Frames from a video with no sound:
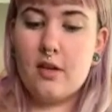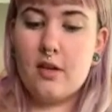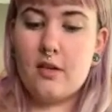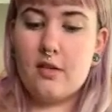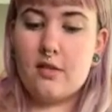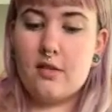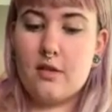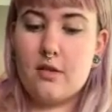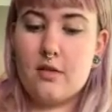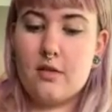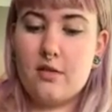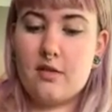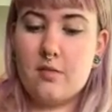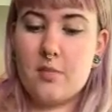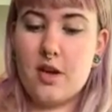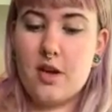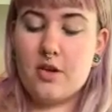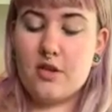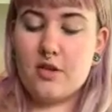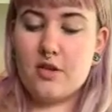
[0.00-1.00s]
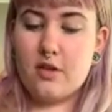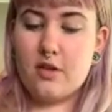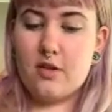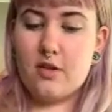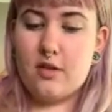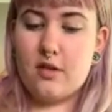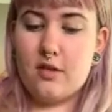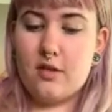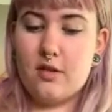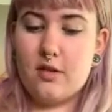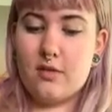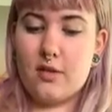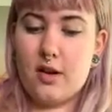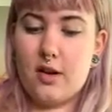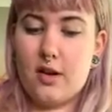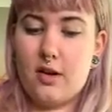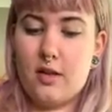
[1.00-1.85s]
So just make sure to do this very